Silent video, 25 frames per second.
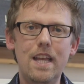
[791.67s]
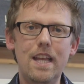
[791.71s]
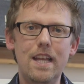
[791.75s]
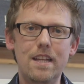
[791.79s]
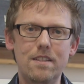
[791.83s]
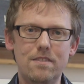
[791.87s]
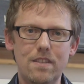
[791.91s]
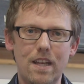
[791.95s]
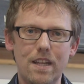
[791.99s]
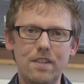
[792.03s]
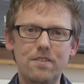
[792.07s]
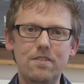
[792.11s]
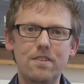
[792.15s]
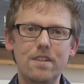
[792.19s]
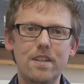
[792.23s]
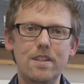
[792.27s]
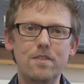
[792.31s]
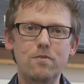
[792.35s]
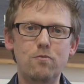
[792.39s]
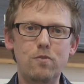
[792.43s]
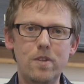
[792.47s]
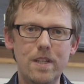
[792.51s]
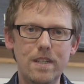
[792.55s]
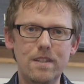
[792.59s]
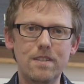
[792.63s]
It's actually
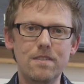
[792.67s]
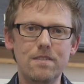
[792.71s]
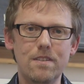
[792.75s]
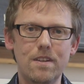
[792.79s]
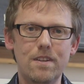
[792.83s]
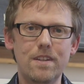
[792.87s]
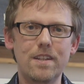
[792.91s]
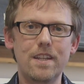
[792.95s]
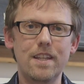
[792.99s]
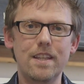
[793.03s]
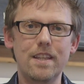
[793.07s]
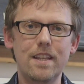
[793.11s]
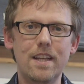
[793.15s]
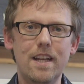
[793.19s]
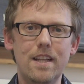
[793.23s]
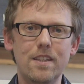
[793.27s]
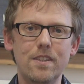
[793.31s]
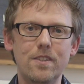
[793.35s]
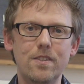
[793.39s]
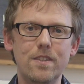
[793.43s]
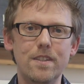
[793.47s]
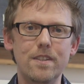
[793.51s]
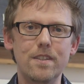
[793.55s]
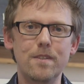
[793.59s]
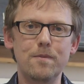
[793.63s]
redesigning the
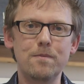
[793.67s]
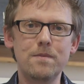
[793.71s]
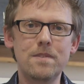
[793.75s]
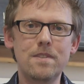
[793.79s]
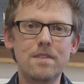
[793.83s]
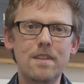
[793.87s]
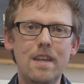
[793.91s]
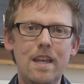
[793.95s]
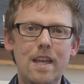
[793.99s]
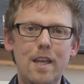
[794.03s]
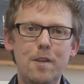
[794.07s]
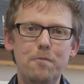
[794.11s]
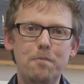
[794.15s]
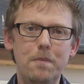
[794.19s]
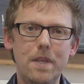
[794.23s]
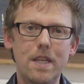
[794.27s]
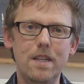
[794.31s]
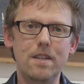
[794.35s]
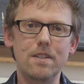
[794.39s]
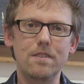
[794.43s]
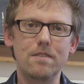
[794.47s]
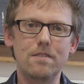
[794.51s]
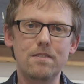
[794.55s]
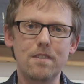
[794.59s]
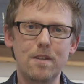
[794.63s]
algorithms,
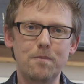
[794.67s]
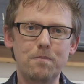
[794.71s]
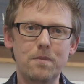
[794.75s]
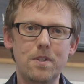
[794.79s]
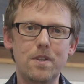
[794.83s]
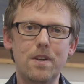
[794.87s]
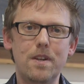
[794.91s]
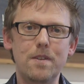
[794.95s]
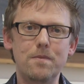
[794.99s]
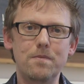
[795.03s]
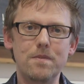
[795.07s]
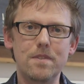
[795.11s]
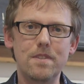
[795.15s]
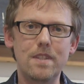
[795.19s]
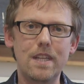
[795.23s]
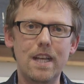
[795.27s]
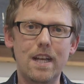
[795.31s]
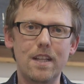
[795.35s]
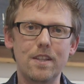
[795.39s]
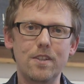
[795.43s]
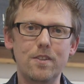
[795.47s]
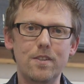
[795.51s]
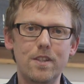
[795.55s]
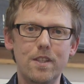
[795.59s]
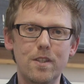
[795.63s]
because sometimes the
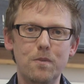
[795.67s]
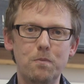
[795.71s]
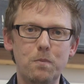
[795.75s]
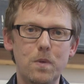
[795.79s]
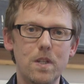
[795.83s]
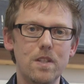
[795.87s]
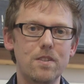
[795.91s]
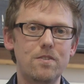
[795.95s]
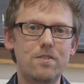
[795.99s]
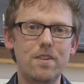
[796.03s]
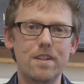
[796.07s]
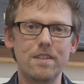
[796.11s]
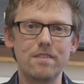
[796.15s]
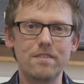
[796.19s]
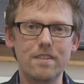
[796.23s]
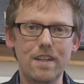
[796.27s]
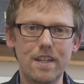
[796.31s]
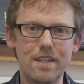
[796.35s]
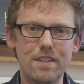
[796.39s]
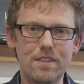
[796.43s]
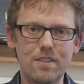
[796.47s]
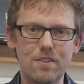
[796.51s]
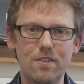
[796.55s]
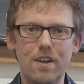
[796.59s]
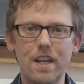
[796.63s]
algorithm will
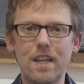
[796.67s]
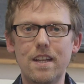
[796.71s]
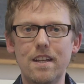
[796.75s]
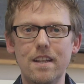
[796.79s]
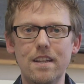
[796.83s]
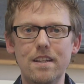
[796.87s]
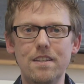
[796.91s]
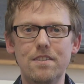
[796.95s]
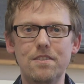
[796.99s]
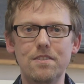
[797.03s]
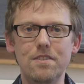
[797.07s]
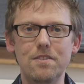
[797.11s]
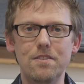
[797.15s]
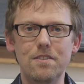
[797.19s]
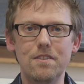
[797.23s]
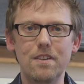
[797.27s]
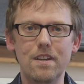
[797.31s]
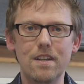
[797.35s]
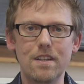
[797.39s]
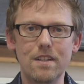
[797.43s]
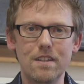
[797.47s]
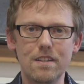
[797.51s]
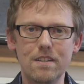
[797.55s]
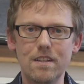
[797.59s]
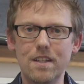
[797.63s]
translate directly to
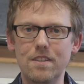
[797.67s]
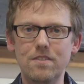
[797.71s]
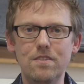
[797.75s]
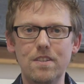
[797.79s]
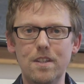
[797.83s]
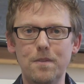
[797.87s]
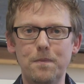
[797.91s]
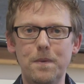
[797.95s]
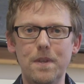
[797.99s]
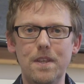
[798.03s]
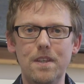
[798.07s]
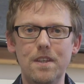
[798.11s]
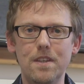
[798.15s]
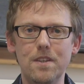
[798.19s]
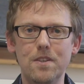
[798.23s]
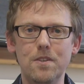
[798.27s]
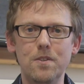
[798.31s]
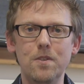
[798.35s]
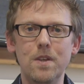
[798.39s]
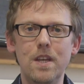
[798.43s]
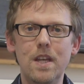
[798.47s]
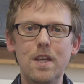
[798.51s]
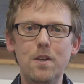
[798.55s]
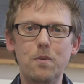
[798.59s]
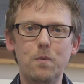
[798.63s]
a
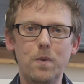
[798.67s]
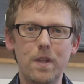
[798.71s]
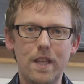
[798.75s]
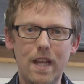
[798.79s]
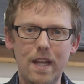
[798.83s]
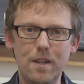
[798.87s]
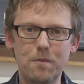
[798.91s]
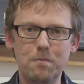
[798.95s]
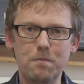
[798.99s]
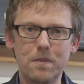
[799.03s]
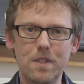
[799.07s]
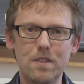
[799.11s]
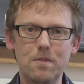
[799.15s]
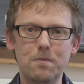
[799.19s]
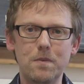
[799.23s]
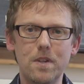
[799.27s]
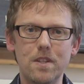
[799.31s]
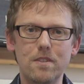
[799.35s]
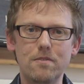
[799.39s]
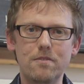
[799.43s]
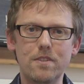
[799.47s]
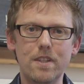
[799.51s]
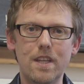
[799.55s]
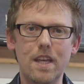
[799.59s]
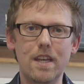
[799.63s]
GPU without much
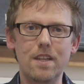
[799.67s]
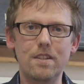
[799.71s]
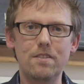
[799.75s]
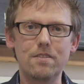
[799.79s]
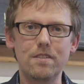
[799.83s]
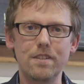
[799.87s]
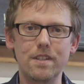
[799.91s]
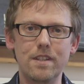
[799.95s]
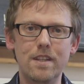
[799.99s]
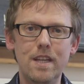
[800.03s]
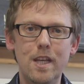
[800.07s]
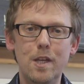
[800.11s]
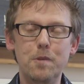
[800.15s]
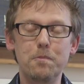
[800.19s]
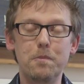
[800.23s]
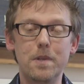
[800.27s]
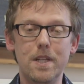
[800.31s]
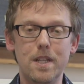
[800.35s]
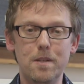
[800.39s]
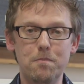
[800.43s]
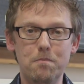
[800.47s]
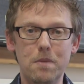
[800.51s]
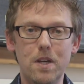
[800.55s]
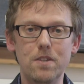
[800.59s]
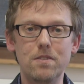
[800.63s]
modification,
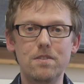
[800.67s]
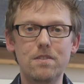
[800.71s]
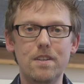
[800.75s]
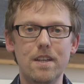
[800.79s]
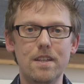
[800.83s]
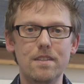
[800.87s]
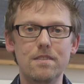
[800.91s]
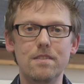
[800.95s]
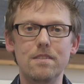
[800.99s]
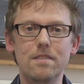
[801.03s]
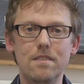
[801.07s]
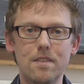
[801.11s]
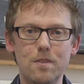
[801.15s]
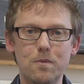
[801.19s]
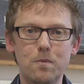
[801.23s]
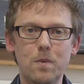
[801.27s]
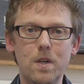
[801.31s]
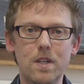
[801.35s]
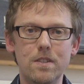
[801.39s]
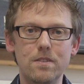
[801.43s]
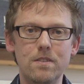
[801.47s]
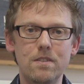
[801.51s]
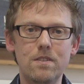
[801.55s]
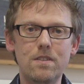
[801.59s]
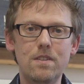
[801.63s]
but in most cases it
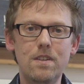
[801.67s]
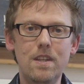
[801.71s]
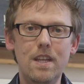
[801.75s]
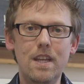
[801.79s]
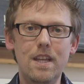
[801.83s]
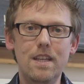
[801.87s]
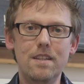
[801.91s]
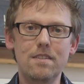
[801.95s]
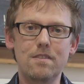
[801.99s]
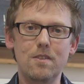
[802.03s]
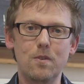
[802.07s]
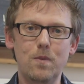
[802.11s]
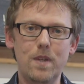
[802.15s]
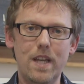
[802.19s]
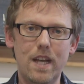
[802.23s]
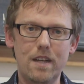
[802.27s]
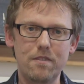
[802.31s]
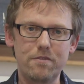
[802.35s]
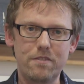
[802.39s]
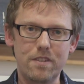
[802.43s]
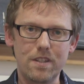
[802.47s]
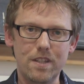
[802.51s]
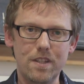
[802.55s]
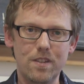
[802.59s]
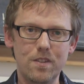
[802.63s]
won't. So we
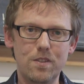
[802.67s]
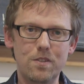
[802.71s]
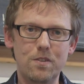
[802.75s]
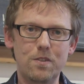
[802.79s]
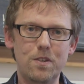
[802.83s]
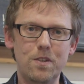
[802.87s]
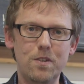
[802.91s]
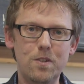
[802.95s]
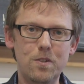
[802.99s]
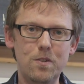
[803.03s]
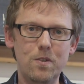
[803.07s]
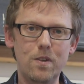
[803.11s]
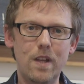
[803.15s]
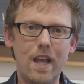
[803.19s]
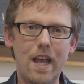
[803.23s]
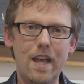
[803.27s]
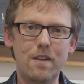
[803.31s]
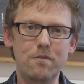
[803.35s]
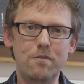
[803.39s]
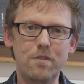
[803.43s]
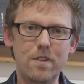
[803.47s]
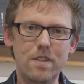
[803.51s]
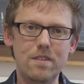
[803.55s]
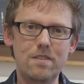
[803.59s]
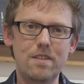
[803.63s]
have to go through
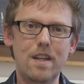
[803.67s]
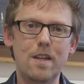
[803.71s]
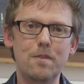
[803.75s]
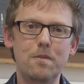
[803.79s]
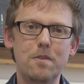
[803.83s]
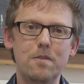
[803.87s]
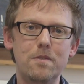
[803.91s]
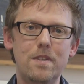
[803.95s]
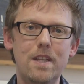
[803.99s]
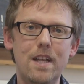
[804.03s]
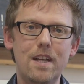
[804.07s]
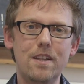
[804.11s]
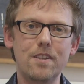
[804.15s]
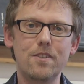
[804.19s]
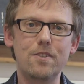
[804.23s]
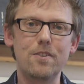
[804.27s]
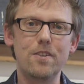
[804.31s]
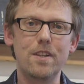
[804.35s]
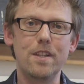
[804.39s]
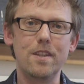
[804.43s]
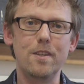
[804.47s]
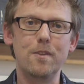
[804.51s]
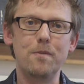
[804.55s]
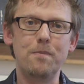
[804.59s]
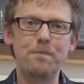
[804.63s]
every step of the
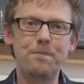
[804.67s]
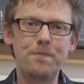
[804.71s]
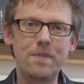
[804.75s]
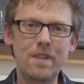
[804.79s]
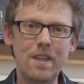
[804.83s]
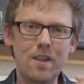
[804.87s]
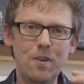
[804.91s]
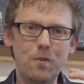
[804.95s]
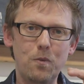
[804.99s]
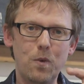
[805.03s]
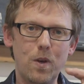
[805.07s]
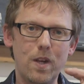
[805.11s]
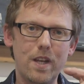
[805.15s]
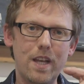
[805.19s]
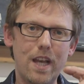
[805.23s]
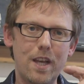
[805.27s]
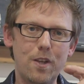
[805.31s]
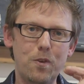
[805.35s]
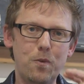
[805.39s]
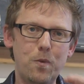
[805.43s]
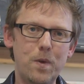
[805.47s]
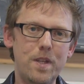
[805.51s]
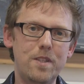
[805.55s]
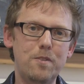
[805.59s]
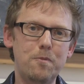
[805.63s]
algorithm, work
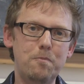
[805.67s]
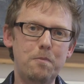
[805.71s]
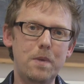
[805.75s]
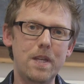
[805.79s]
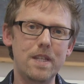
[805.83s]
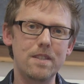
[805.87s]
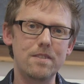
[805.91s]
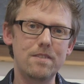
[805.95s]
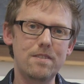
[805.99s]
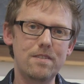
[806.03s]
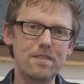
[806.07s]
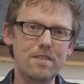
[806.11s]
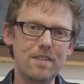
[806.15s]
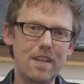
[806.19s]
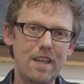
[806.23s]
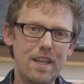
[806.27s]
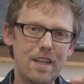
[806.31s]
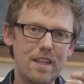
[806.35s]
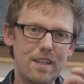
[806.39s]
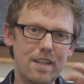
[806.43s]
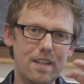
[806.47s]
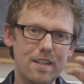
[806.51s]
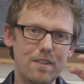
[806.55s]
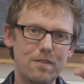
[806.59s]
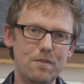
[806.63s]
out which bits
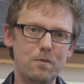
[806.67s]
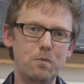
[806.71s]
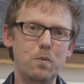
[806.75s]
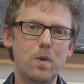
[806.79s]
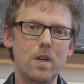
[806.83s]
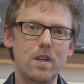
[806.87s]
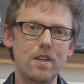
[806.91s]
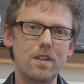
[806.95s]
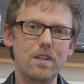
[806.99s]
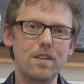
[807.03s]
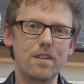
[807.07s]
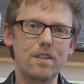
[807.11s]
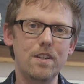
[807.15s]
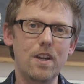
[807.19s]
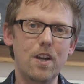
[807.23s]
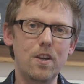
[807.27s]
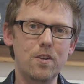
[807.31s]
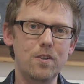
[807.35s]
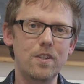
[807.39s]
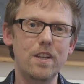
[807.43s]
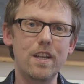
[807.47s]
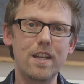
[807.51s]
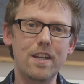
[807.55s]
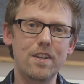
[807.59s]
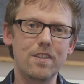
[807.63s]
can work
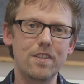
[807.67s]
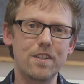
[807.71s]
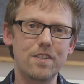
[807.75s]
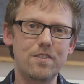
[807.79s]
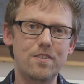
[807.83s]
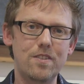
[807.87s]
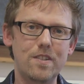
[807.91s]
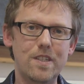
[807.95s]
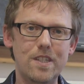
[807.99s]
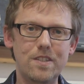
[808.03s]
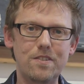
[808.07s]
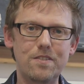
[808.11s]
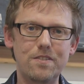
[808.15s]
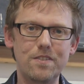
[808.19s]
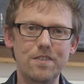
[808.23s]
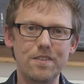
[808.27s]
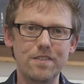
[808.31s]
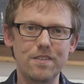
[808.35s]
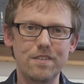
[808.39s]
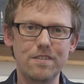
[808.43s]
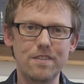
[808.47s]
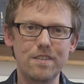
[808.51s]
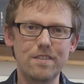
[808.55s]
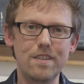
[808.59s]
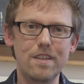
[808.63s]
only on a traditional
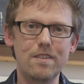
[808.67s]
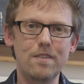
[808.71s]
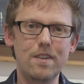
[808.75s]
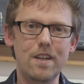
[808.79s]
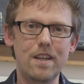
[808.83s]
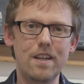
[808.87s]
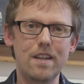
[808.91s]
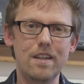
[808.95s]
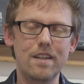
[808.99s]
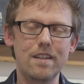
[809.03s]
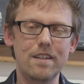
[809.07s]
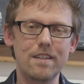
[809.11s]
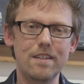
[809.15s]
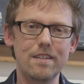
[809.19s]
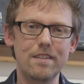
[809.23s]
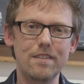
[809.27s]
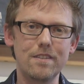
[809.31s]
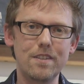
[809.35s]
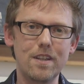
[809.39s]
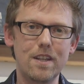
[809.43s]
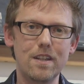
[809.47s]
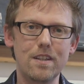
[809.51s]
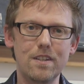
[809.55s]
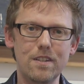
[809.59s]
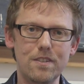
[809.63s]

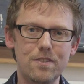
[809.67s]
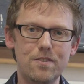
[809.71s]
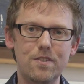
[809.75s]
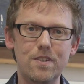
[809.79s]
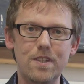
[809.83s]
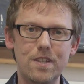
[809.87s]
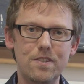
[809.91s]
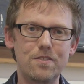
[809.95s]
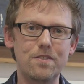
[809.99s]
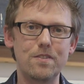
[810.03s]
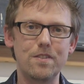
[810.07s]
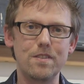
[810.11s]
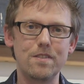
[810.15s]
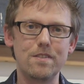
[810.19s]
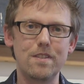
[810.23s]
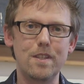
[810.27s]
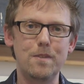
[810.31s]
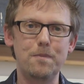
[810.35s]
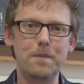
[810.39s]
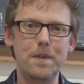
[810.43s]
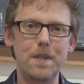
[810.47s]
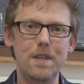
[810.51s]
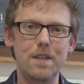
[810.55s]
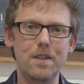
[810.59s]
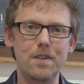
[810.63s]

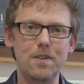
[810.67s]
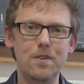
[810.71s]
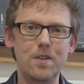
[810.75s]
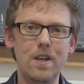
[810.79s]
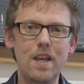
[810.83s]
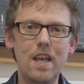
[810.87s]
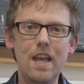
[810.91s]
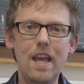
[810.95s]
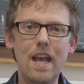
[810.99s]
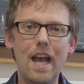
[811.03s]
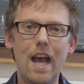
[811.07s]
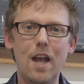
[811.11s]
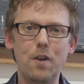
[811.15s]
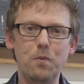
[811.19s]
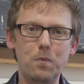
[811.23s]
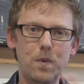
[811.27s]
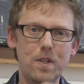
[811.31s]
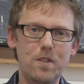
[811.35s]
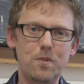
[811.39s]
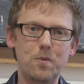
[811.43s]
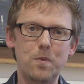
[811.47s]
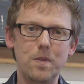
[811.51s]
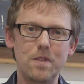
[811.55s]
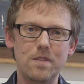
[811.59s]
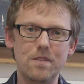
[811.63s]
CPU, and
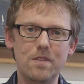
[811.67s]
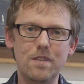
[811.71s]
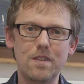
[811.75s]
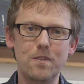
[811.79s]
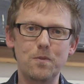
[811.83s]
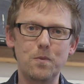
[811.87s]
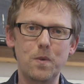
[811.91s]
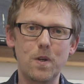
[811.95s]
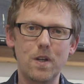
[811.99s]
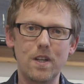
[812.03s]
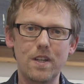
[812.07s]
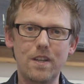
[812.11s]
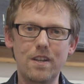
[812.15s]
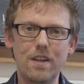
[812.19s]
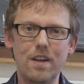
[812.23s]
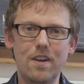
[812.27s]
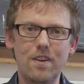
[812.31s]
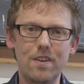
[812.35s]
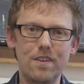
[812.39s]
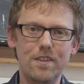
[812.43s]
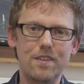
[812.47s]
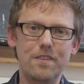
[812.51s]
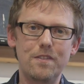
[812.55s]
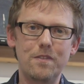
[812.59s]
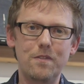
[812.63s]
which ones can work
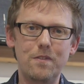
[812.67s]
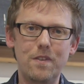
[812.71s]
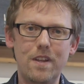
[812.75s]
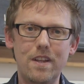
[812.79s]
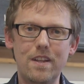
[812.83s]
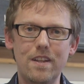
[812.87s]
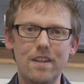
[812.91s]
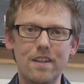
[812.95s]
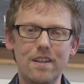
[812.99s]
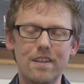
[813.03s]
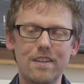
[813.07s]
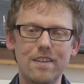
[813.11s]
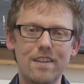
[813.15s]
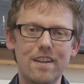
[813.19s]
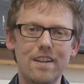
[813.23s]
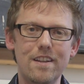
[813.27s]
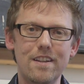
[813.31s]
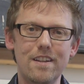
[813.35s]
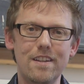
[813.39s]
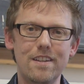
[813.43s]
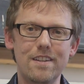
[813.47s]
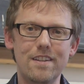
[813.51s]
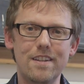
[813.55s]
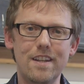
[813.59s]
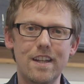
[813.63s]
on
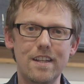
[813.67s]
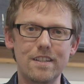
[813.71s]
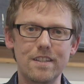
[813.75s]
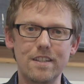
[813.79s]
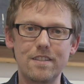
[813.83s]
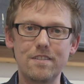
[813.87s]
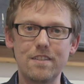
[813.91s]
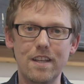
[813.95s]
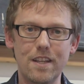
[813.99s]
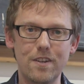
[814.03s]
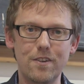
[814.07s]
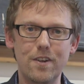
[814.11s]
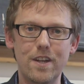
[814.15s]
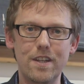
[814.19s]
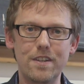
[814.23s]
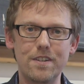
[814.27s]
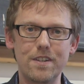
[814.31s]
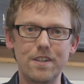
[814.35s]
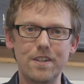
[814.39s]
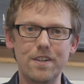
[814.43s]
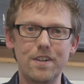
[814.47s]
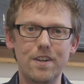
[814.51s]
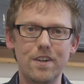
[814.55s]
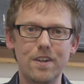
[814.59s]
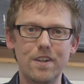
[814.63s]
an
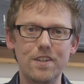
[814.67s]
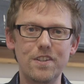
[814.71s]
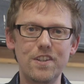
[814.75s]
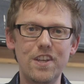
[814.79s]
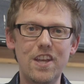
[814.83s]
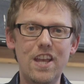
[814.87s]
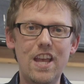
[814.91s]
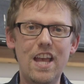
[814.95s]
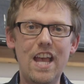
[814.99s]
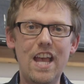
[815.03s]
accelerator card.